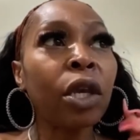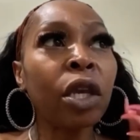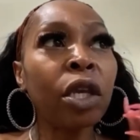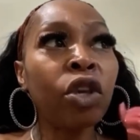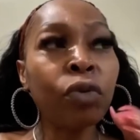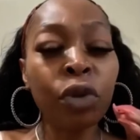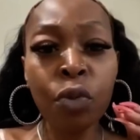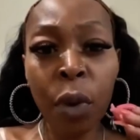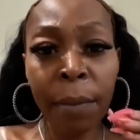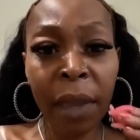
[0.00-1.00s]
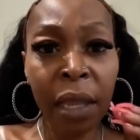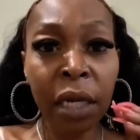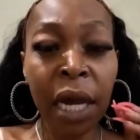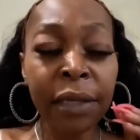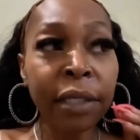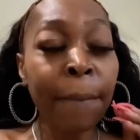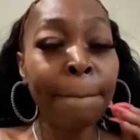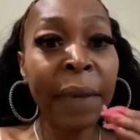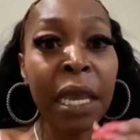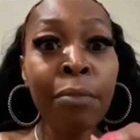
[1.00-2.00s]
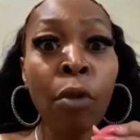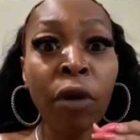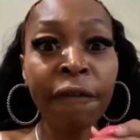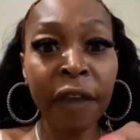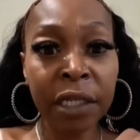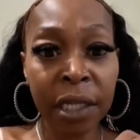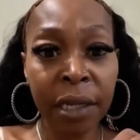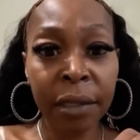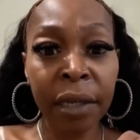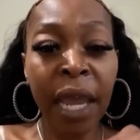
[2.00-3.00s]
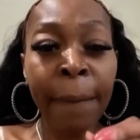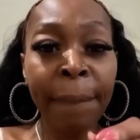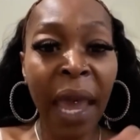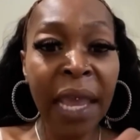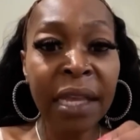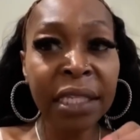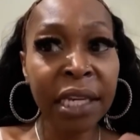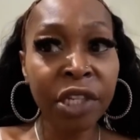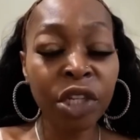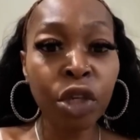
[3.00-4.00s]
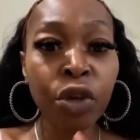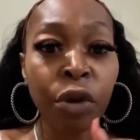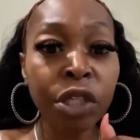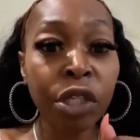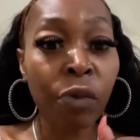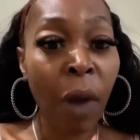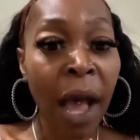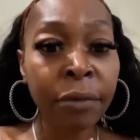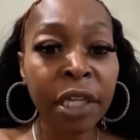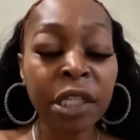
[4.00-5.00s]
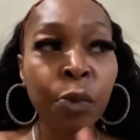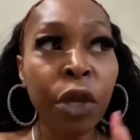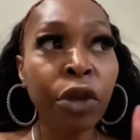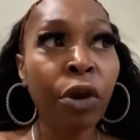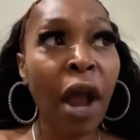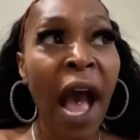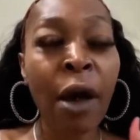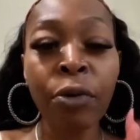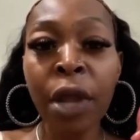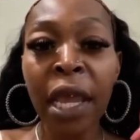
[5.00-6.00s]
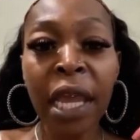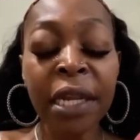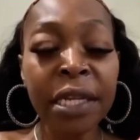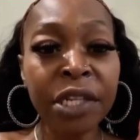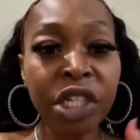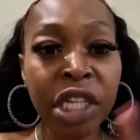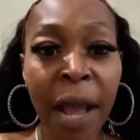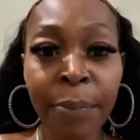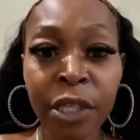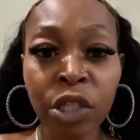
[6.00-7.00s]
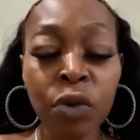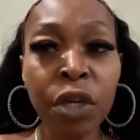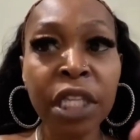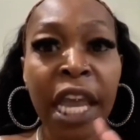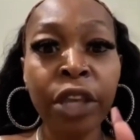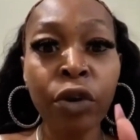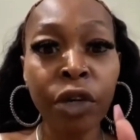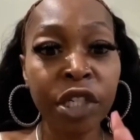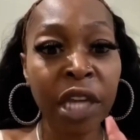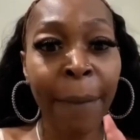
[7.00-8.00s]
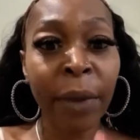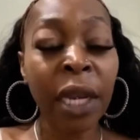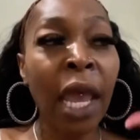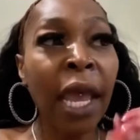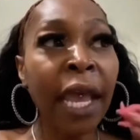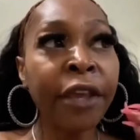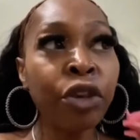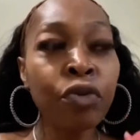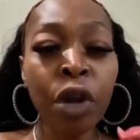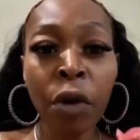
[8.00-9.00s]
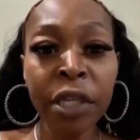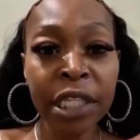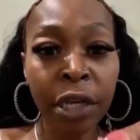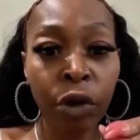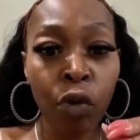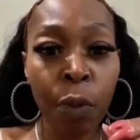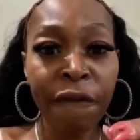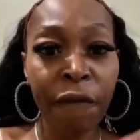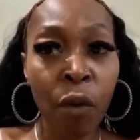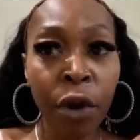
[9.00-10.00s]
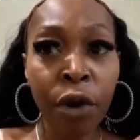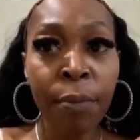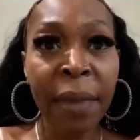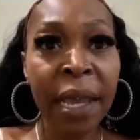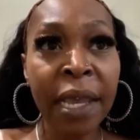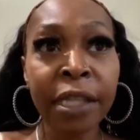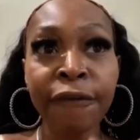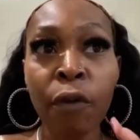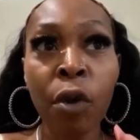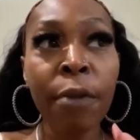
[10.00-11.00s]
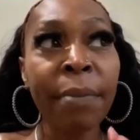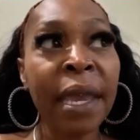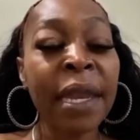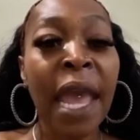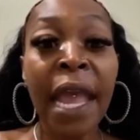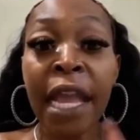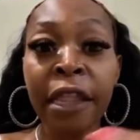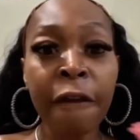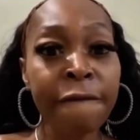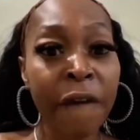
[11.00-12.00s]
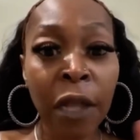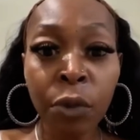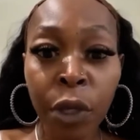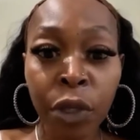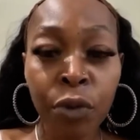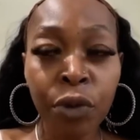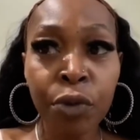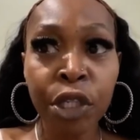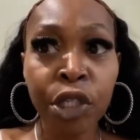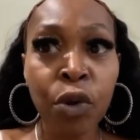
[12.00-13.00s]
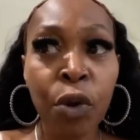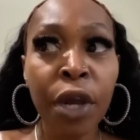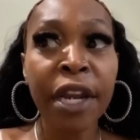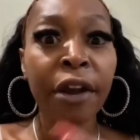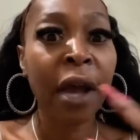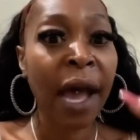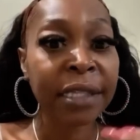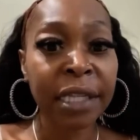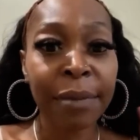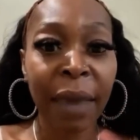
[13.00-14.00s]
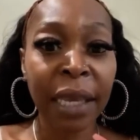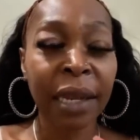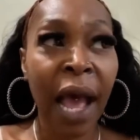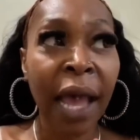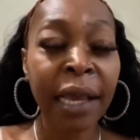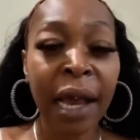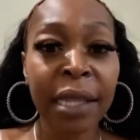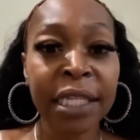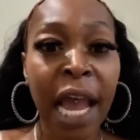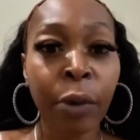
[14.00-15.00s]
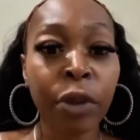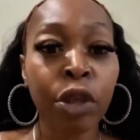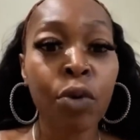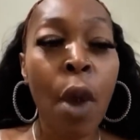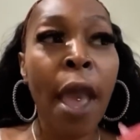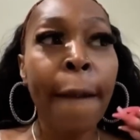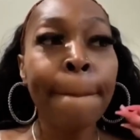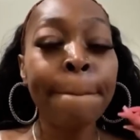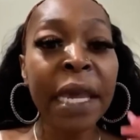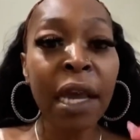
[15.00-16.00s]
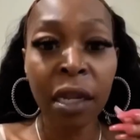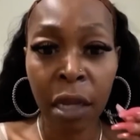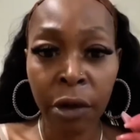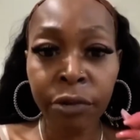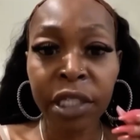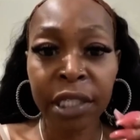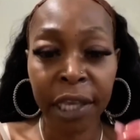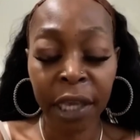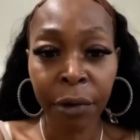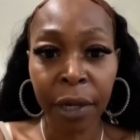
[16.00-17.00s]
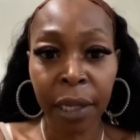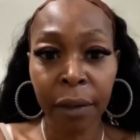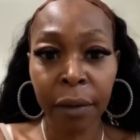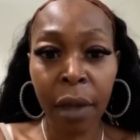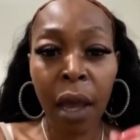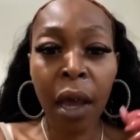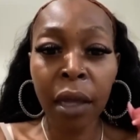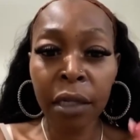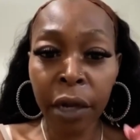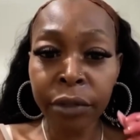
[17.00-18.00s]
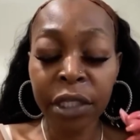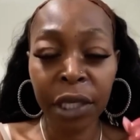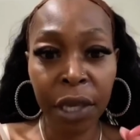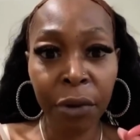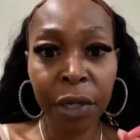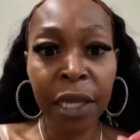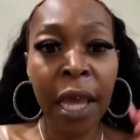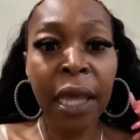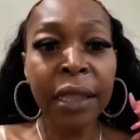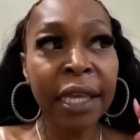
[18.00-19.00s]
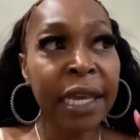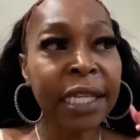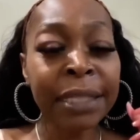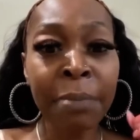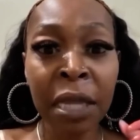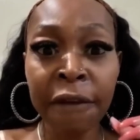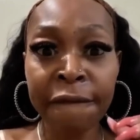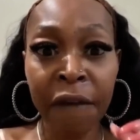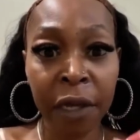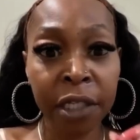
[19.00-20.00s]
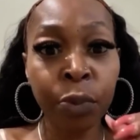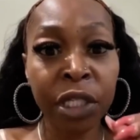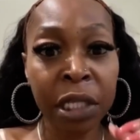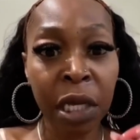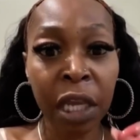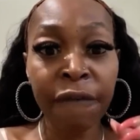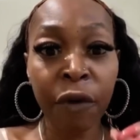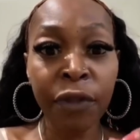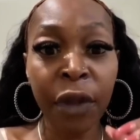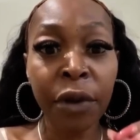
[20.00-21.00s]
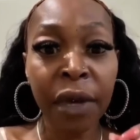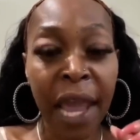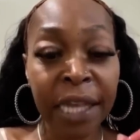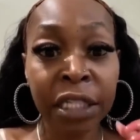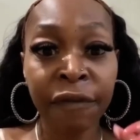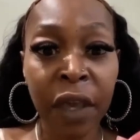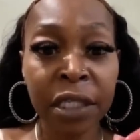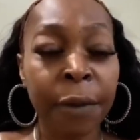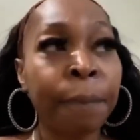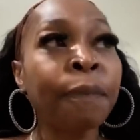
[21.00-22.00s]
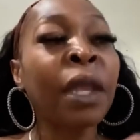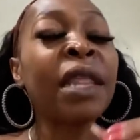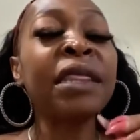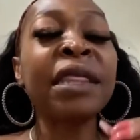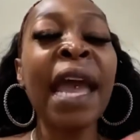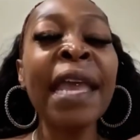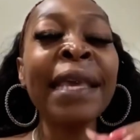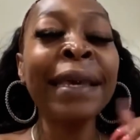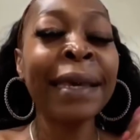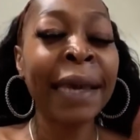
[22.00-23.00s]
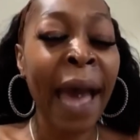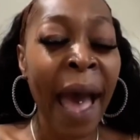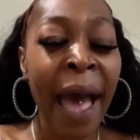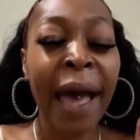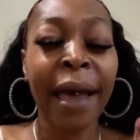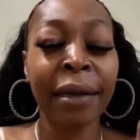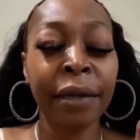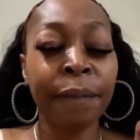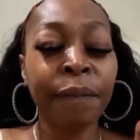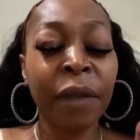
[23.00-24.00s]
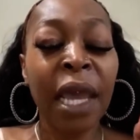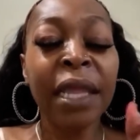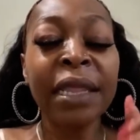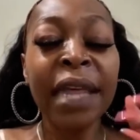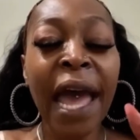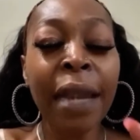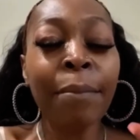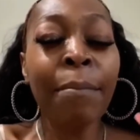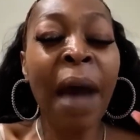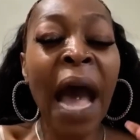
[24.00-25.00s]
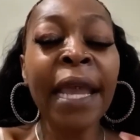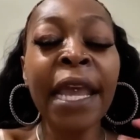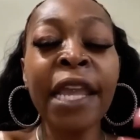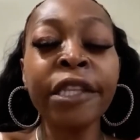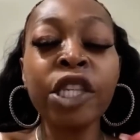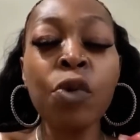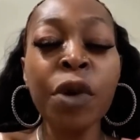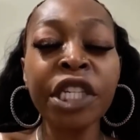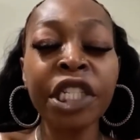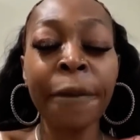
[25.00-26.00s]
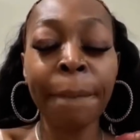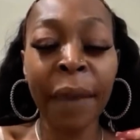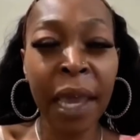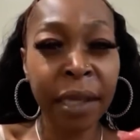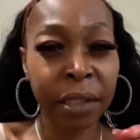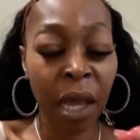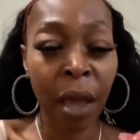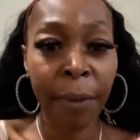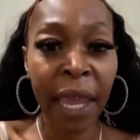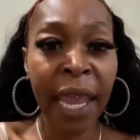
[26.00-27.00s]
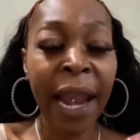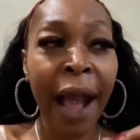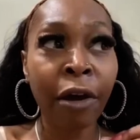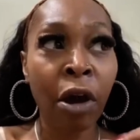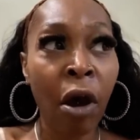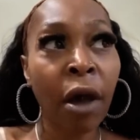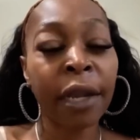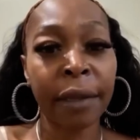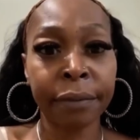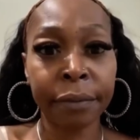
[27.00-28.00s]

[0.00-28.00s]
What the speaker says: You women, be more vigilant. Pay attention to your surroundings when you're out in these shopping stores and you're shopping and you noticing a group of foreign men, and they're following you through the store and they're constantly making eye contact with you. Be alert security. Alert security. These motherfuckers was looking for their next victim. Thank God that my intuition picked up and I caught it,